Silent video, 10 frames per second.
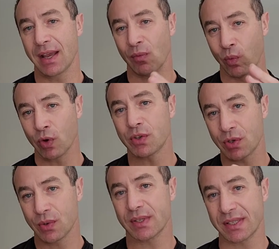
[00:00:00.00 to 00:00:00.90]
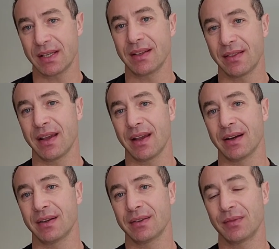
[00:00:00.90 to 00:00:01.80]
what you see
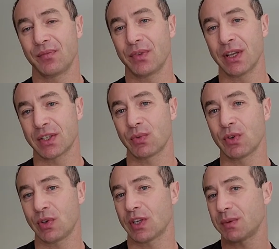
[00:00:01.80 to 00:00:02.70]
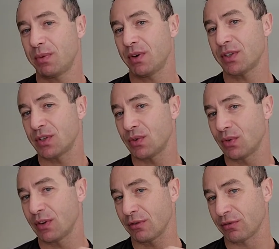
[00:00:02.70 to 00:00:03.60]
there, it's what you experience
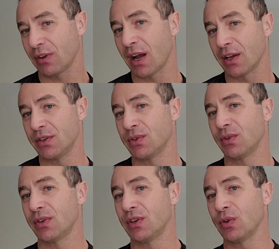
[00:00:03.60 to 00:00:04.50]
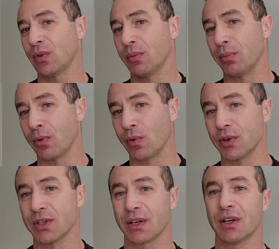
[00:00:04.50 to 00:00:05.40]
during the flight, during your
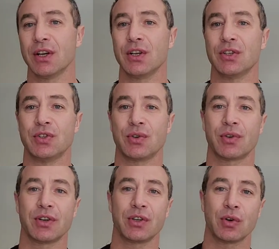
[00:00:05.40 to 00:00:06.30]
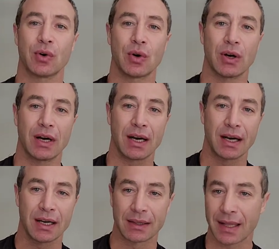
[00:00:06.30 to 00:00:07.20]
boarding, during your
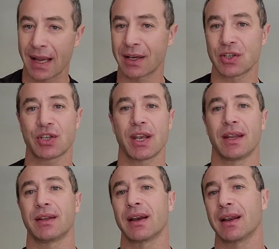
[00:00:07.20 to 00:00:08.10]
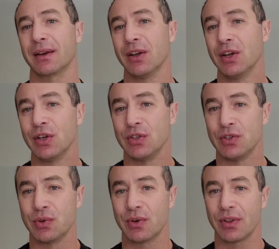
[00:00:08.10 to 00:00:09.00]
luggage handling,
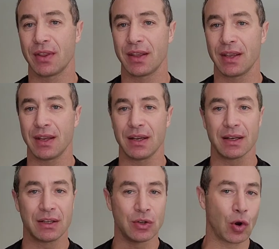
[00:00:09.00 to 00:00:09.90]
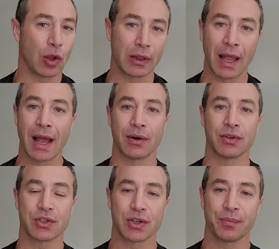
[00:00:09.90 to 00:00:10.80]
during your
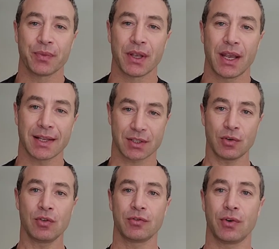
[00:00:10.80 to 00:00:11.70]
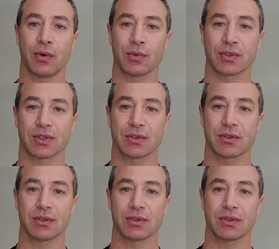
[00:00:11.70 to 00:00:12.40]
lounge, it's all false.